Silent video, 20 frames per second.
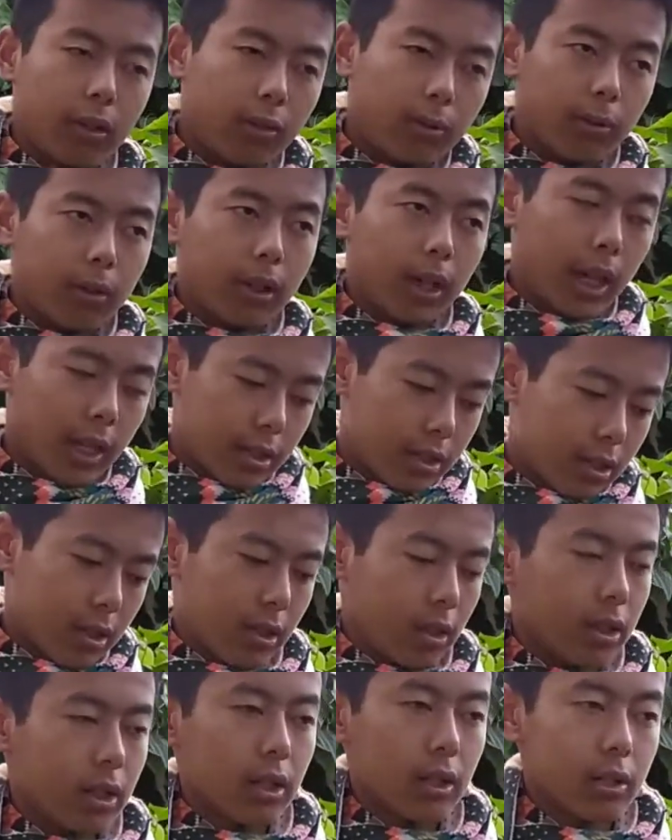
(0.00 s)

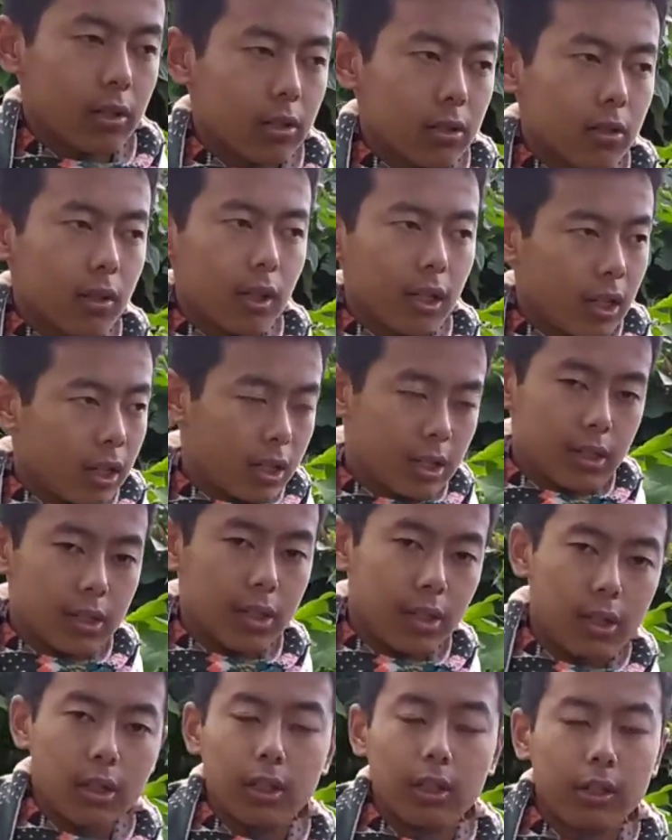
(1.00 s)
externally also and
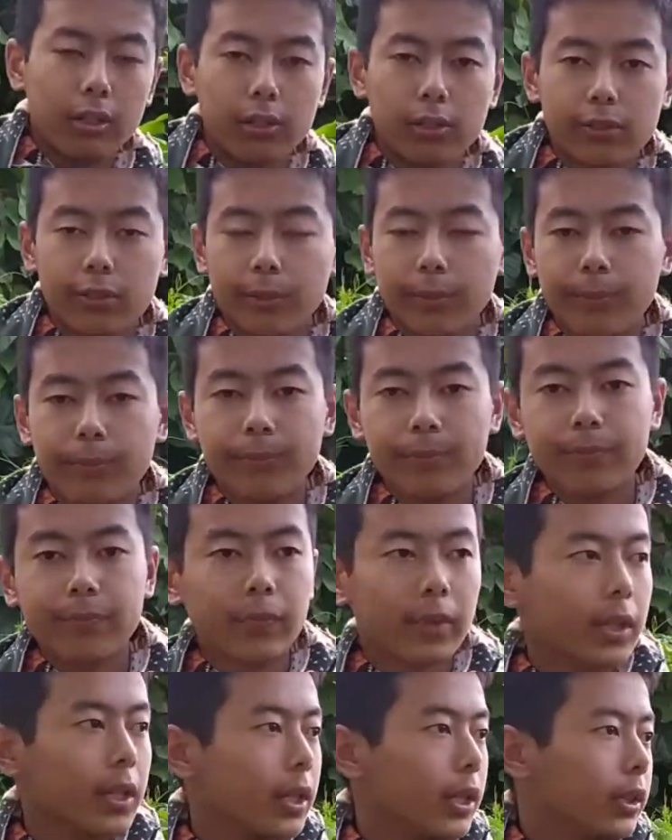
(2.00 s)
internally also.
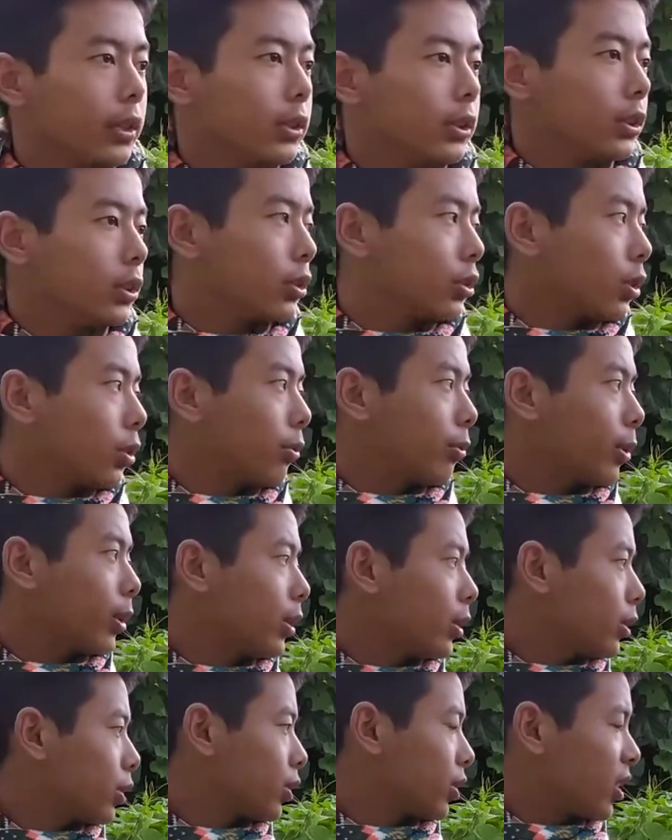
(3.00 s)
So
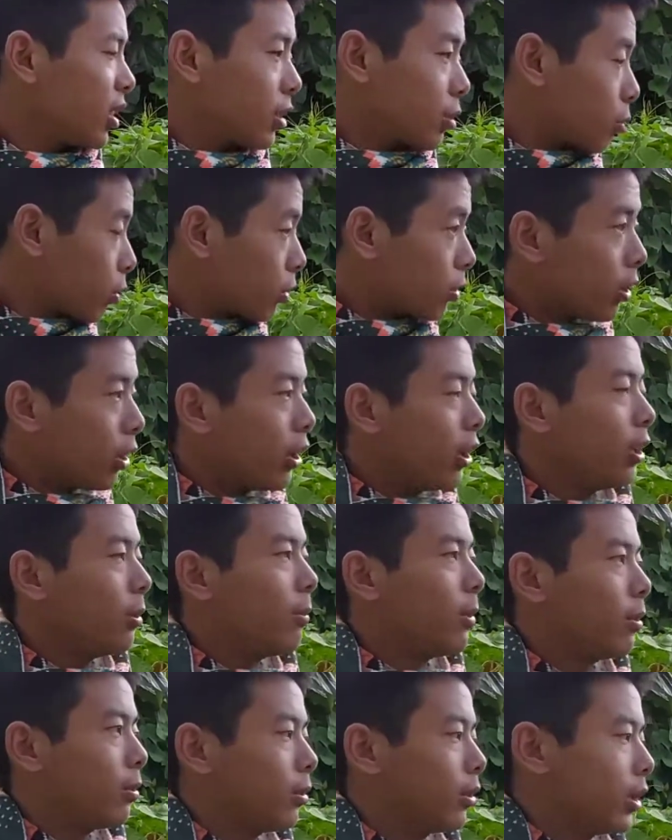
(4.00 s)
friends, this was all
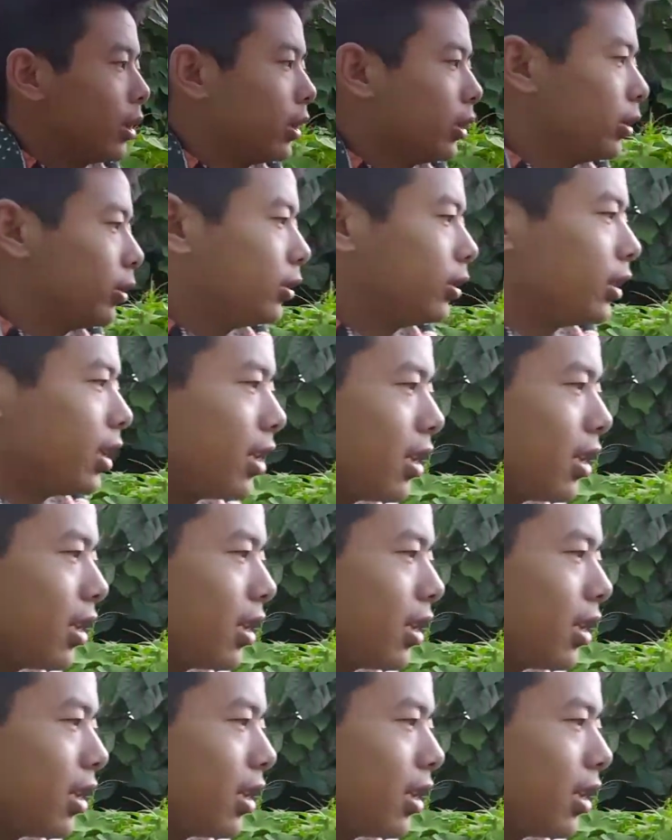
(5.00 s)
about chayote.